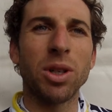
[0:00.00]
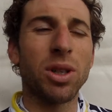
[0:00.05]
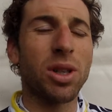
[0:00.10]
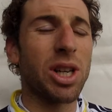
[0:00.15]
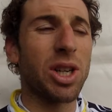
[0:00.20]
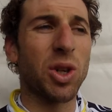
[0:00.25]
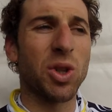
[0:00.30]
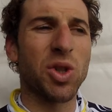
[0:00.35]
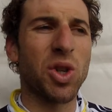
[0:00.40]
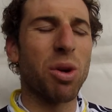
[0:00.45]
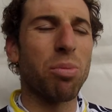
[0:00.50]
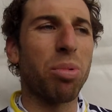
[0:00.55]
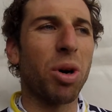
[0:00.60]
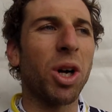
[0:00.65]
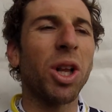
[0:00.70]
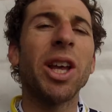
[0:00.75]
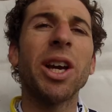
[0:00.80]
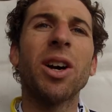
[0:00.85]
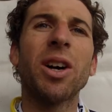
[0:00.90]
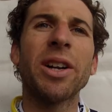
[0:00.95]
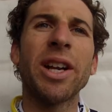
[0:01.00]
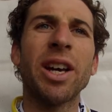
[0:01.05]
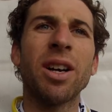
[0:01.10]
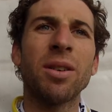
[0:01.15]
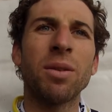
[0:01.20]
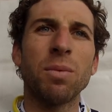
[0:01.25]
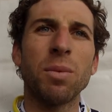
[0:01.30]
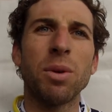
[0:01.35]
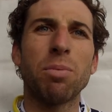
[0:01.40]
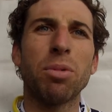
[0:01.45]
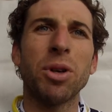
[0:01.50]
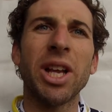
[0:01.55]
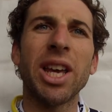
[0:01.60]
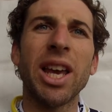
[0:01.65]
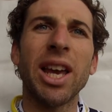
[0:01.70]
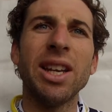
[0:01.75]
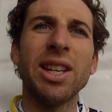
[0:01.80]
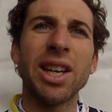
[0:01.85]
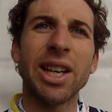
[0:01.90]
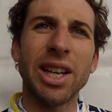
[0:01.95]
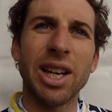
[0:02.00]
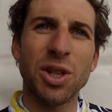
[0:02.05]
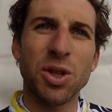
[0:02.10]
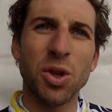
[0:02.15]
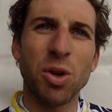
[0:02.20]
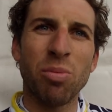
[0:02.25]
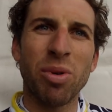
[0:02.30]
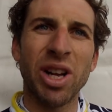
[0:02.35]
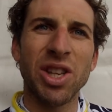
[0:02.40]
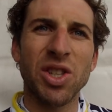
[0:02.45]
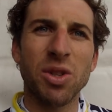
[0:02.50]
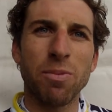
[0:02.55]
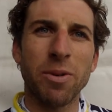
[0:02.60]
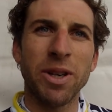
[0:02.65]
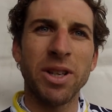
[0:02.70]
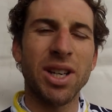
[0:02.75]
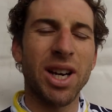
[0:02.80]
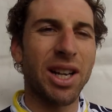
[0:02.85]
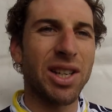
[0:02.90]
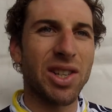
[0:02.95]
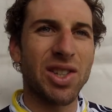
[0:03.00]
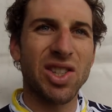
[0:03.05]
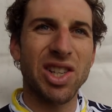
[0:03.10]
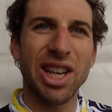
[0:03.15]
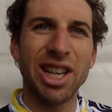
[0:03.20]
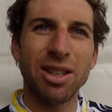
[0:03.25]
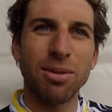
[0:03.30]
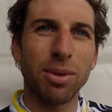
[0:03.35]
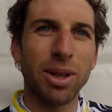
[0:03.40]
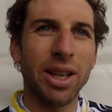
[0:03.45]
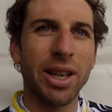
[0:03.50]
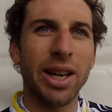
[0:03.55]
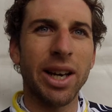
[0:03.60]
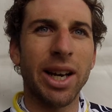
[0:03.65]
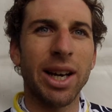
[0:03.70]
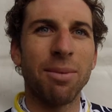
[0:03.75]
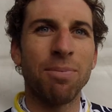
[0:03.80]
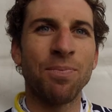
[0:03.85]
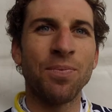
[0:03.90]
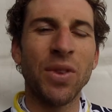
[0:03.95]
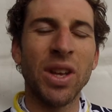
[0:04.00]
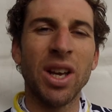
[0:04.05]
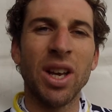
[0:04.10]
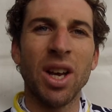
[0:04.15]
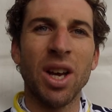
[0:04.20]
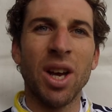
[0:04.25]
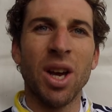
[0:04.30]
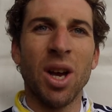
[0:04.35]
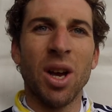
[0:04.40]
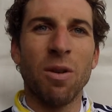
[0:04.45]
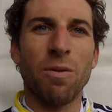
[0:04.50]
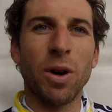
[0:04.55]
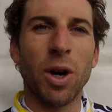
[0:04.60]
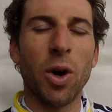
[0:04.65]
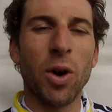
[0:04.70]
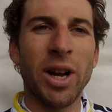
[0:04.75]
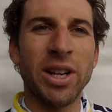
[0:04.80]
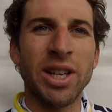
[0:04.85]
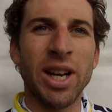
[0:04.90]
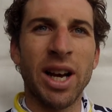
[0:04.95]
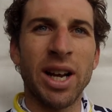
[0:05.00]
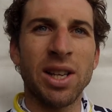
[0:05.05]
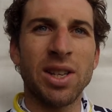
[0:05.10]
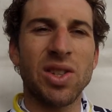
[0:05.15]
And also Polygon, we're pretty keen to get it to a bunch sprint, understandably, for Grenda.